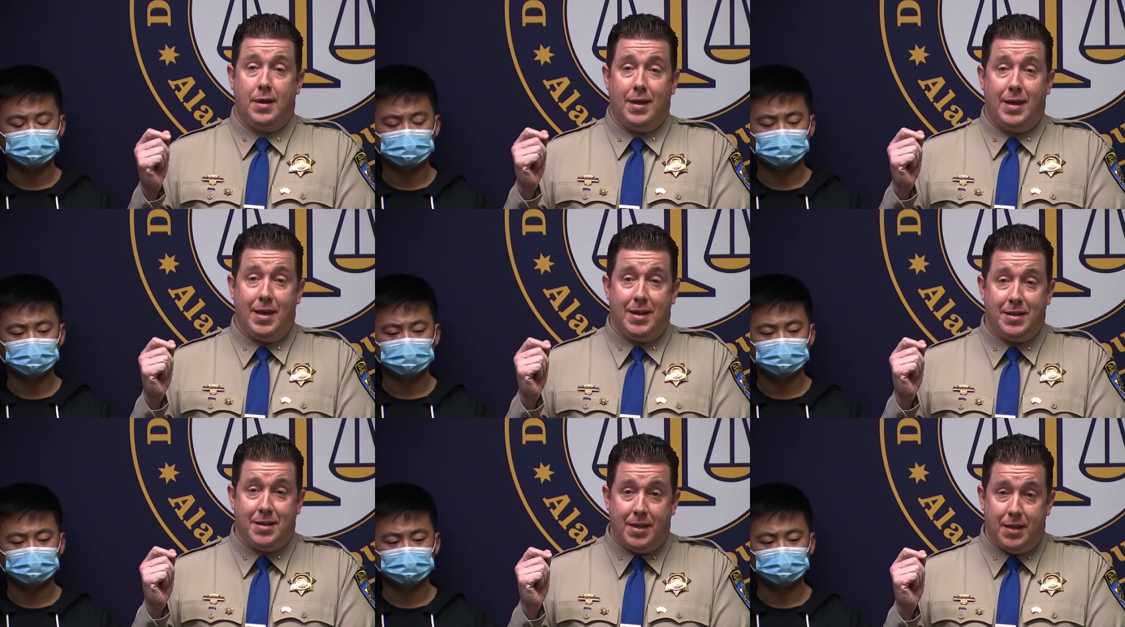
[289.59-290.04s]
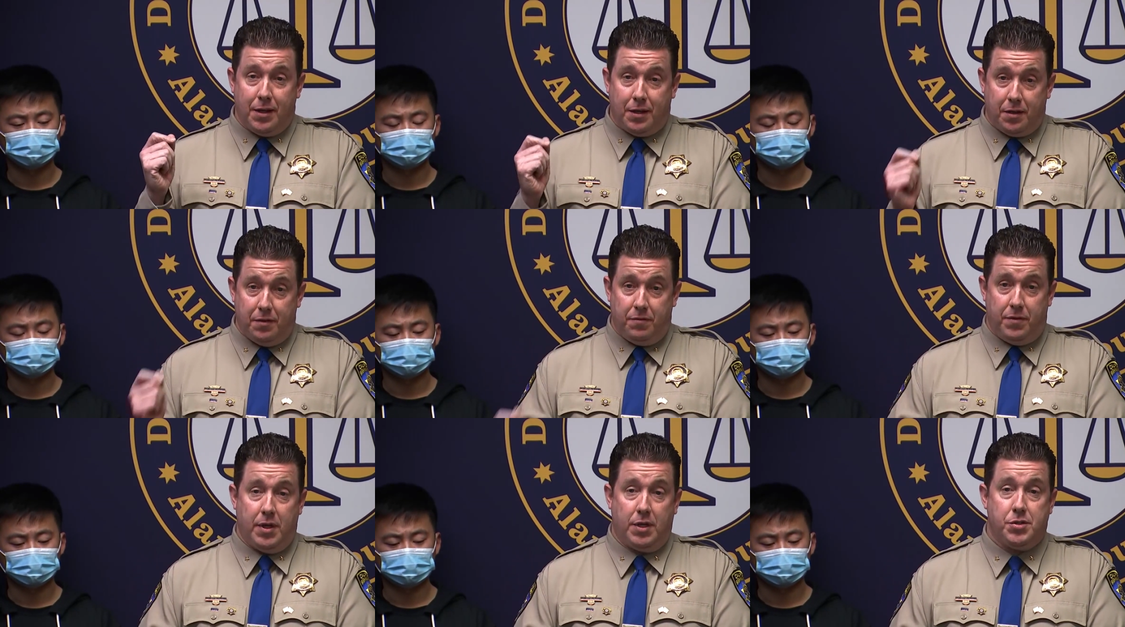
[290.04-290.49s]
Speaker 1: and get a
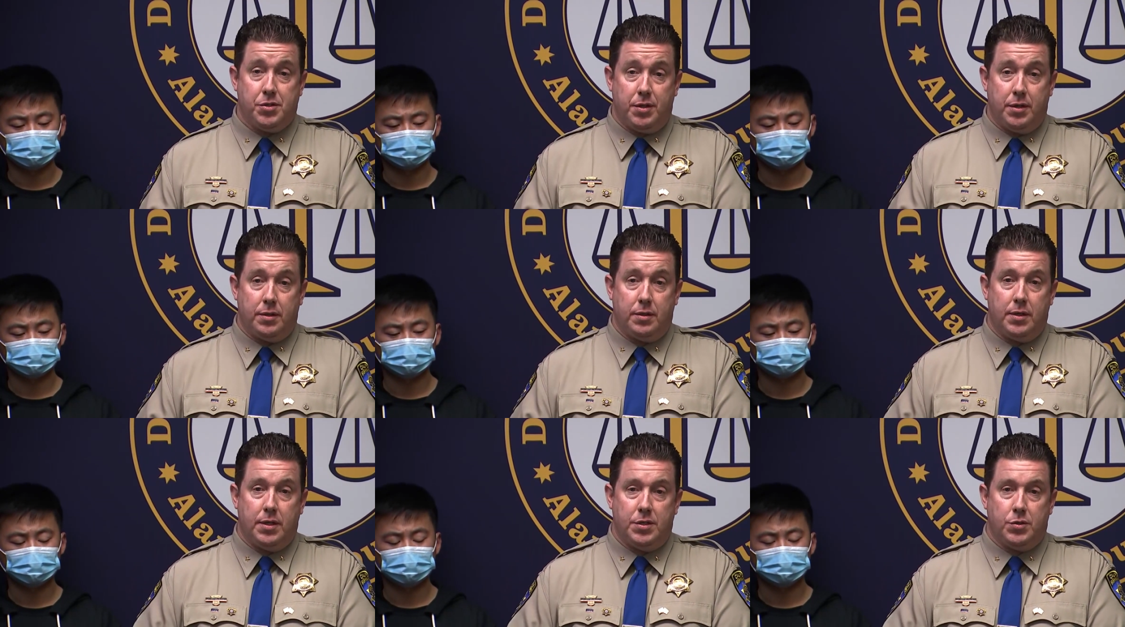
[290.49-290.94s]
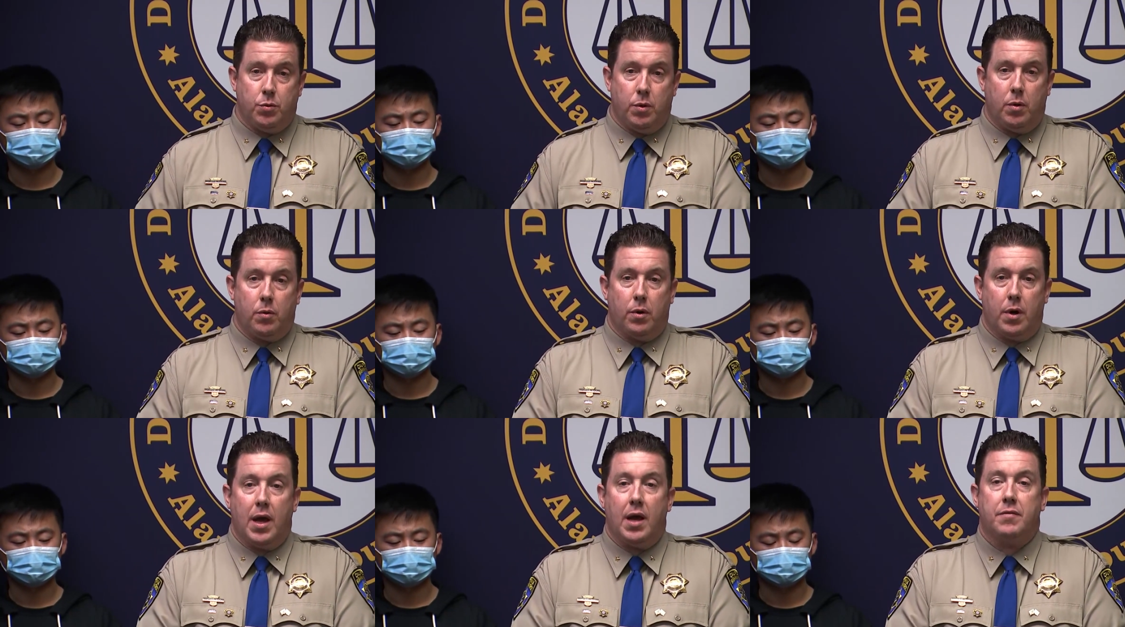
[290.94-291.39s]
conviction is what
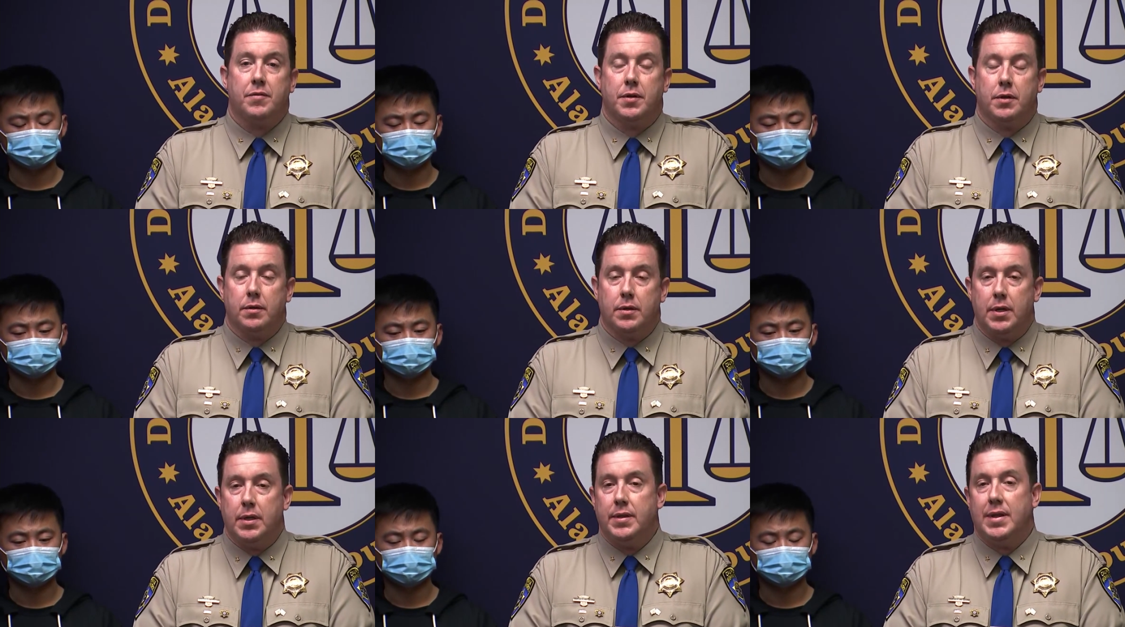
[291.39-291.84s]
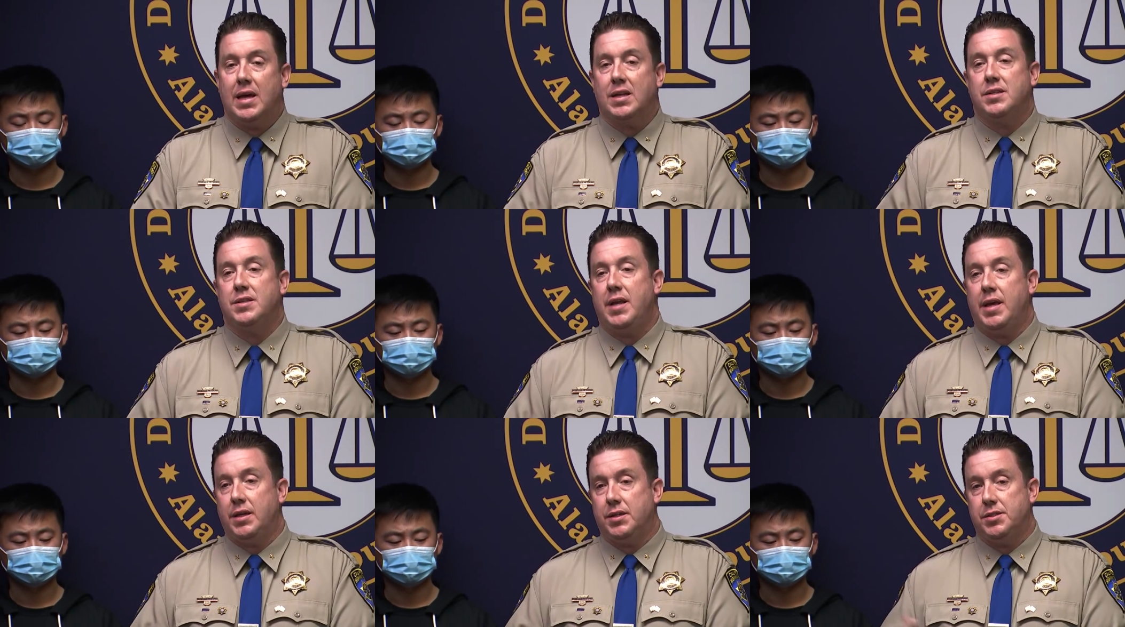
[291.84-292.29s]
we're after, and that
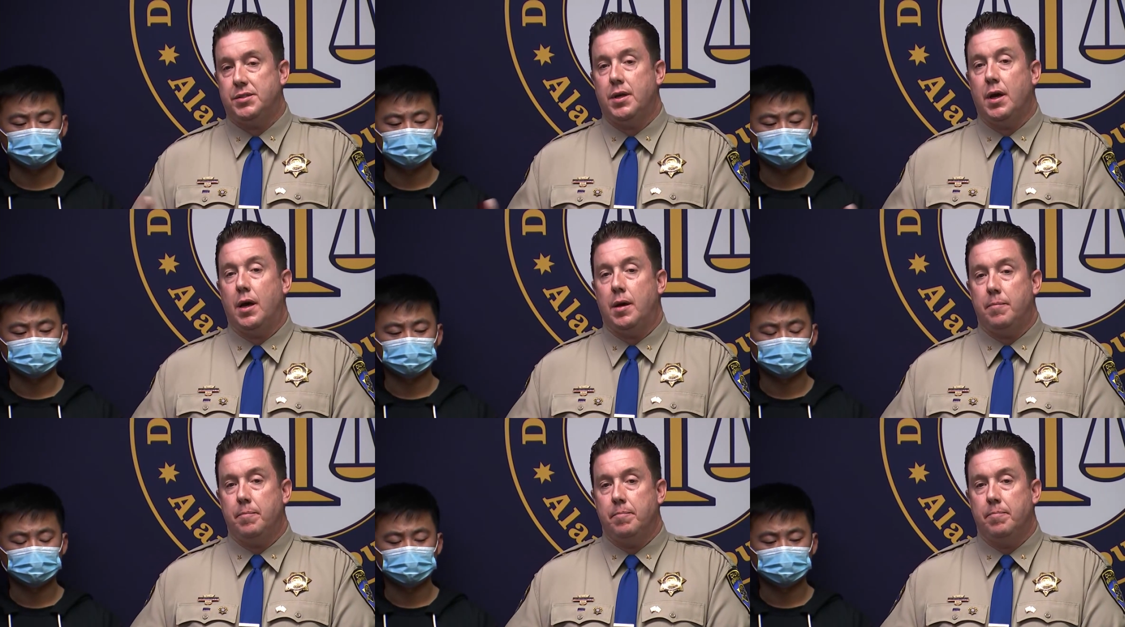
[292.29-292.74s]
takes time.